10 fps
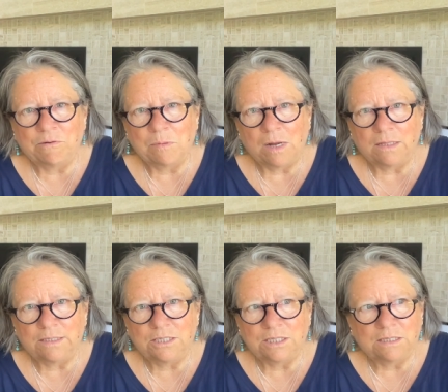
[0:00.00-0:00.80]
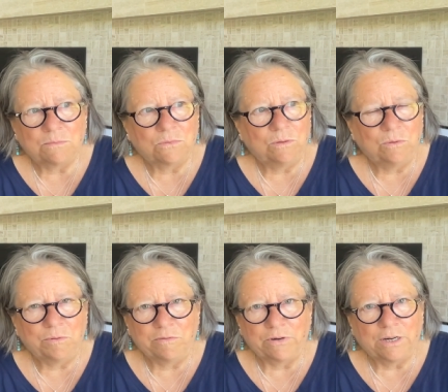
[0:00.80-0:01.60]
from college that
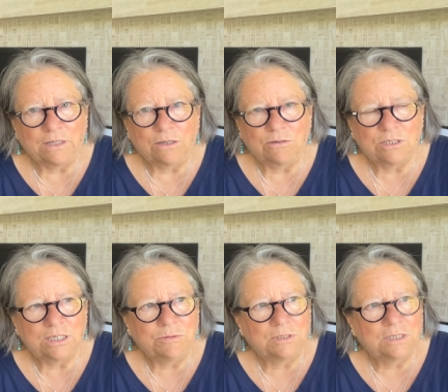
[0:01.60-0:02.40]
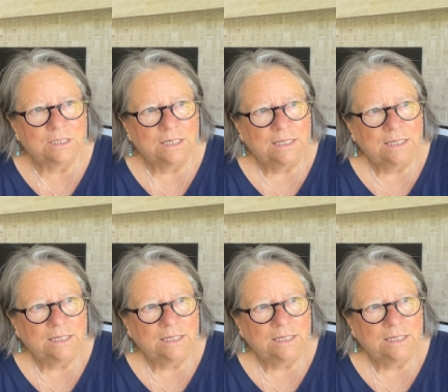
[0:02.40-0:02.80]
we were very close. He was.